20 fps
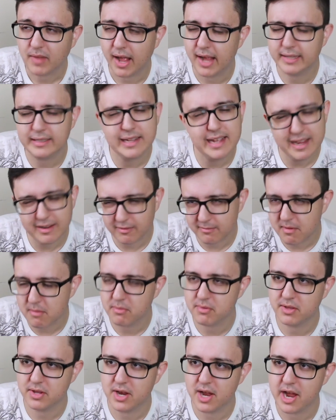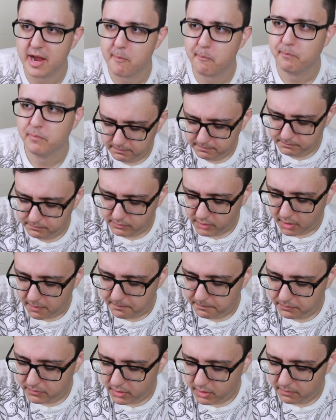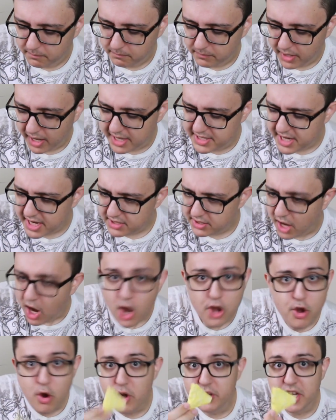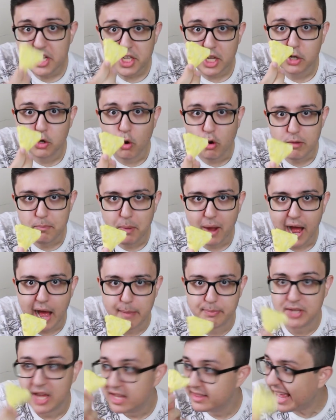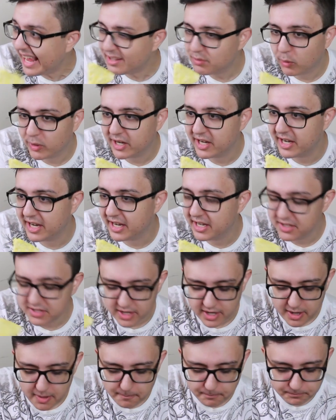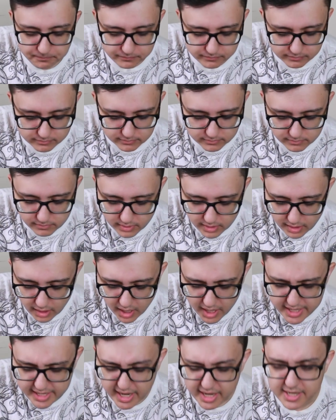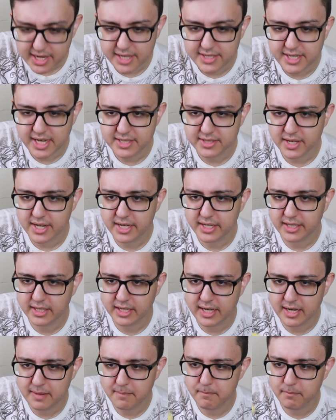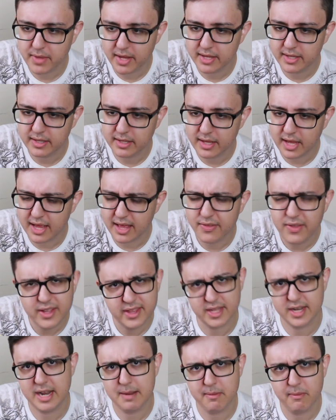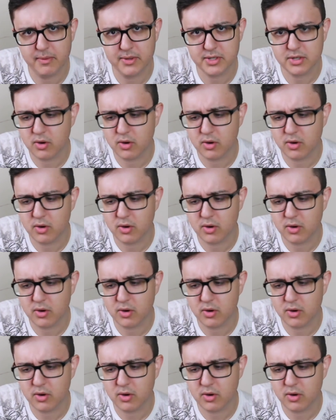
I can't remember the name. It tastes like corn pops. That's what it is. It tastes like I think the name of it is